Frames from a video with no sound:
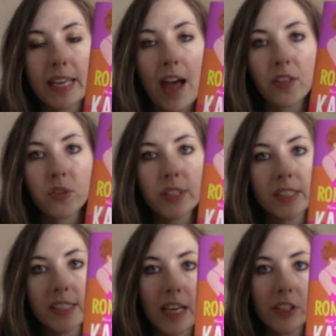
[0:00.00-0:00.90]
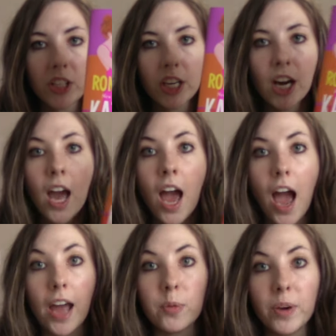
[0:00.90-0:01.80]
Katherine Center.
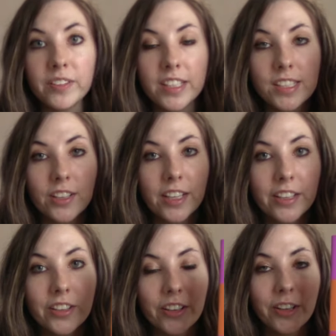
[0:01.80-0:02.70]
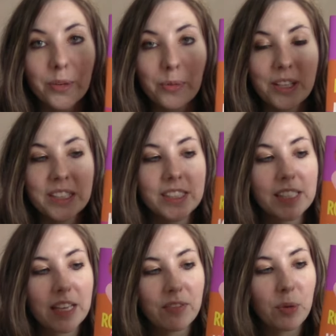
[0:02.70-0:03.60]
I won this on a
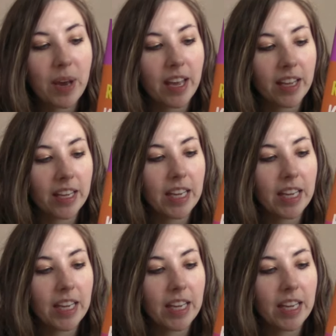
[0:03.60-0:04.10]
Goodreads giveaway.